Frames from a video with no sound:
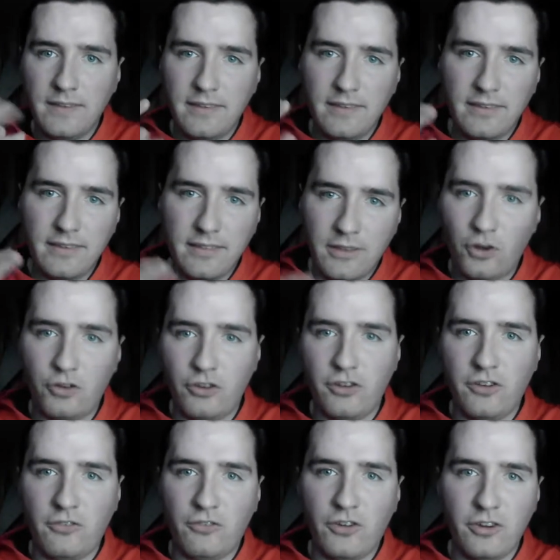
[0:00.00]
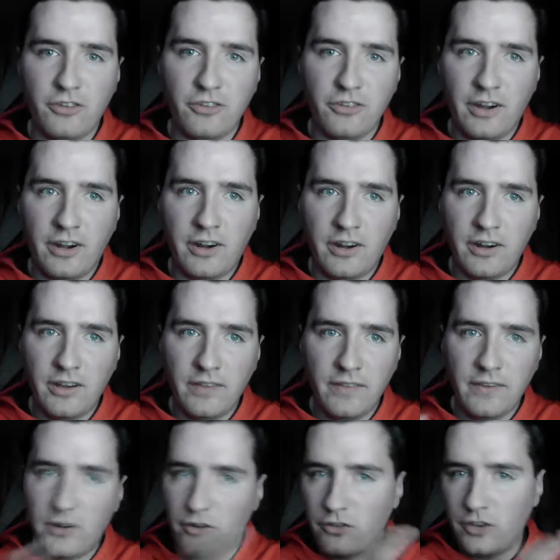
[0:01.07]
There's a difference there.
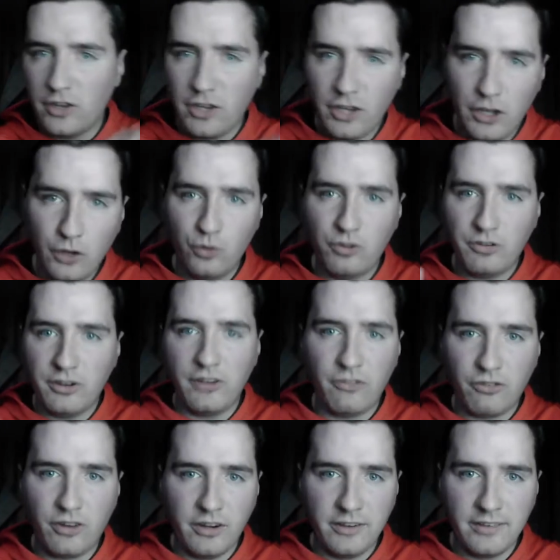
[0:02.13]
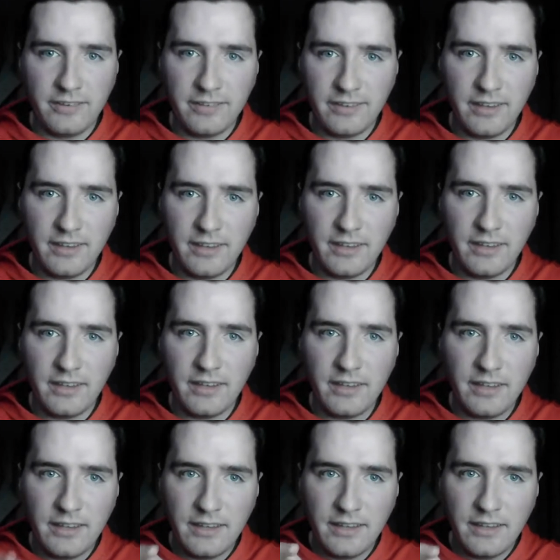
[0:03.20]
There's a huge difference.
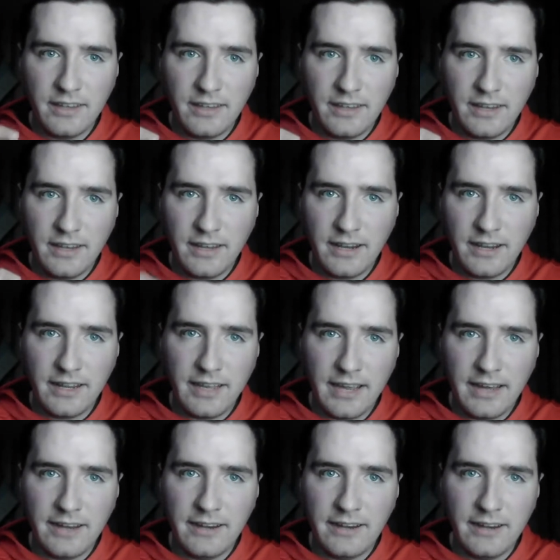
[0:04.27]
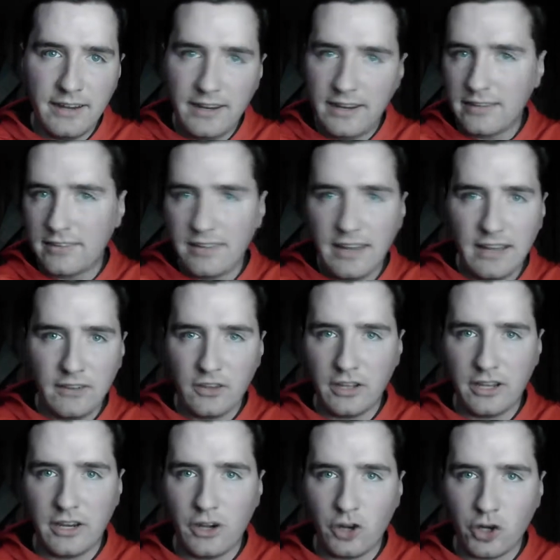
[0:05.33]
And again, and it's not
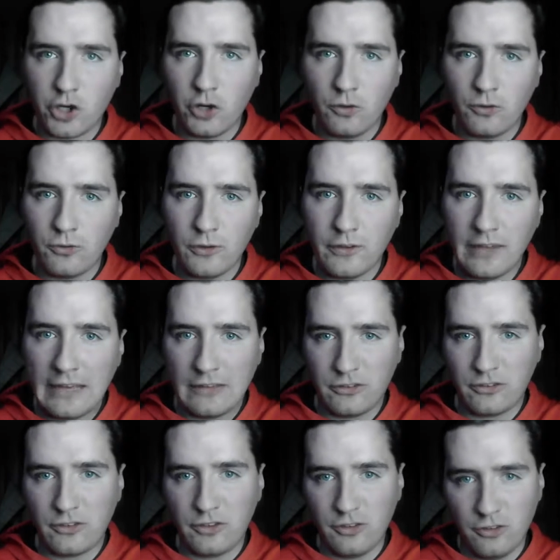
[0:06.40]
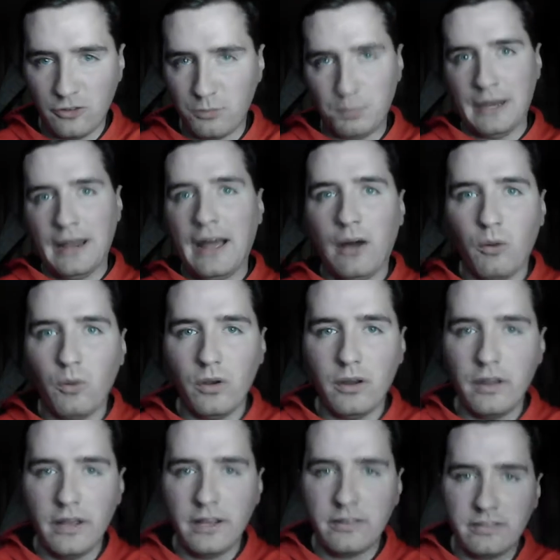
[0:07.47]
like Erik Jones was asked to spin out.
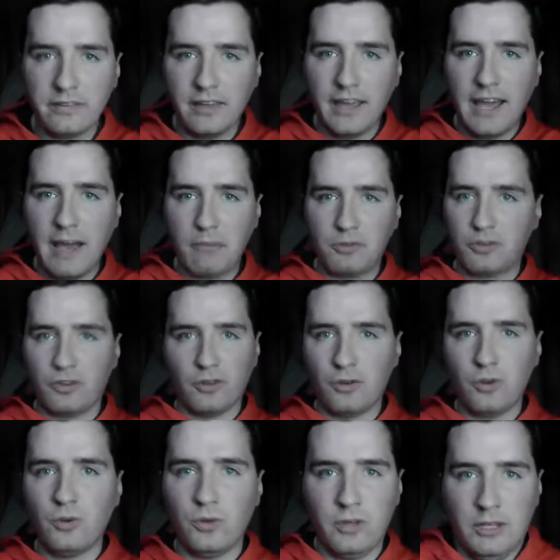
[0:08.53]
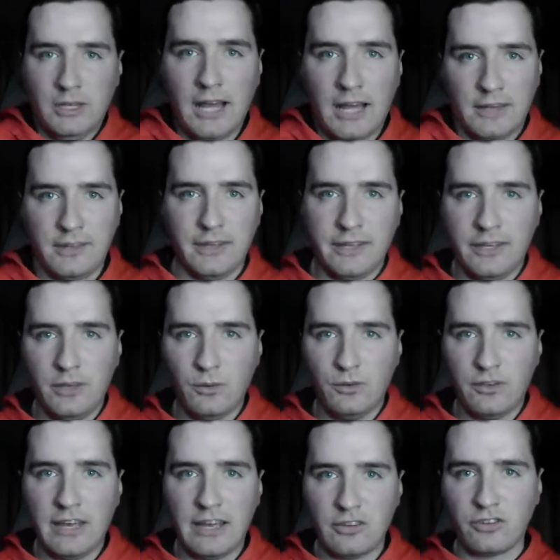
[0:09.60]
It's absolutely not like he was
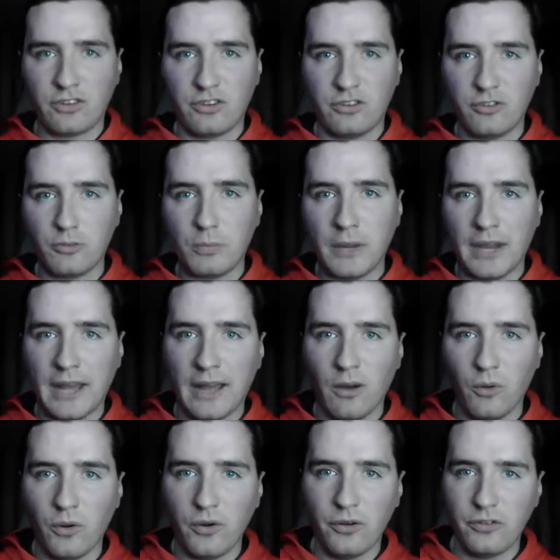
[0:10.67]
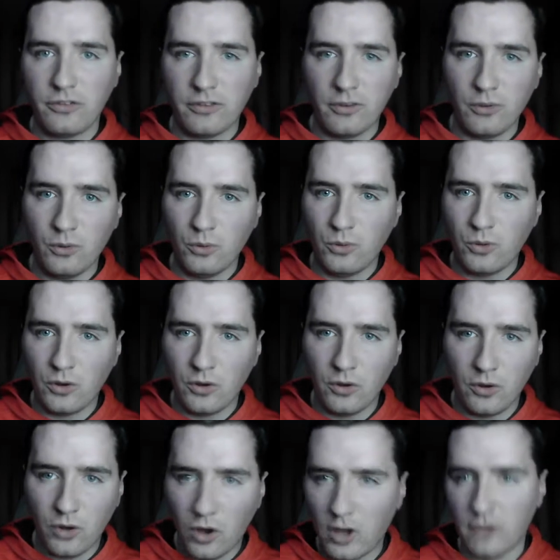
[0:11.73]
asked to spin out to
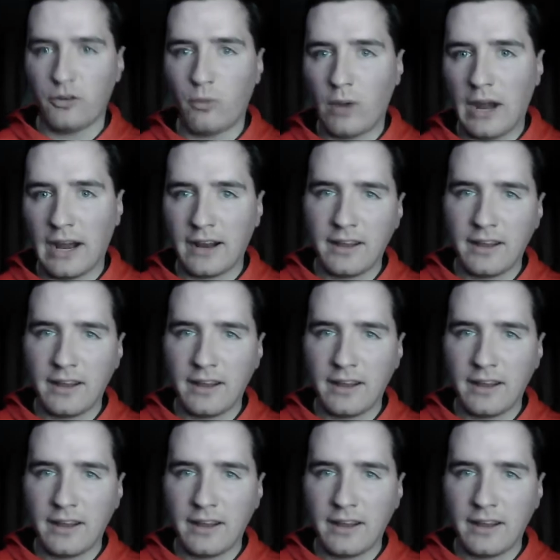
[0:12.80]
cause a wreck,